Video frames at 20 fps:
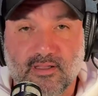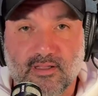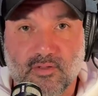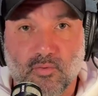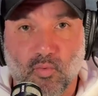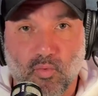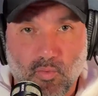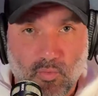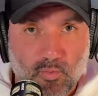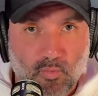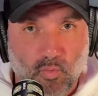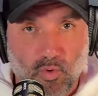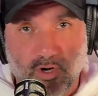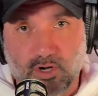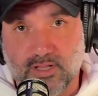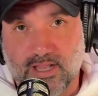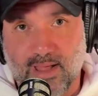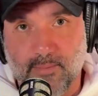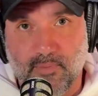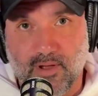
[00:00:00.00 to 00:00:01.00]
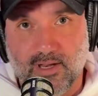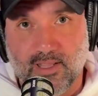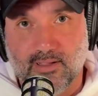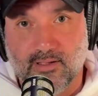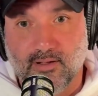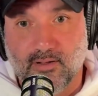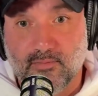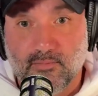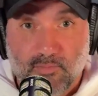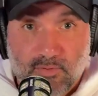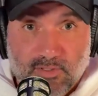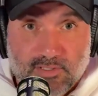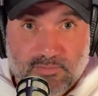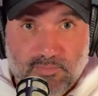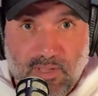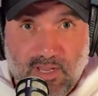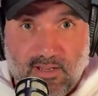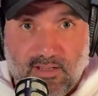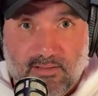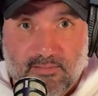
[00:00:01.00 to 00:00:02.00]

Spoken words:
Where did that money go? Well, he spent it.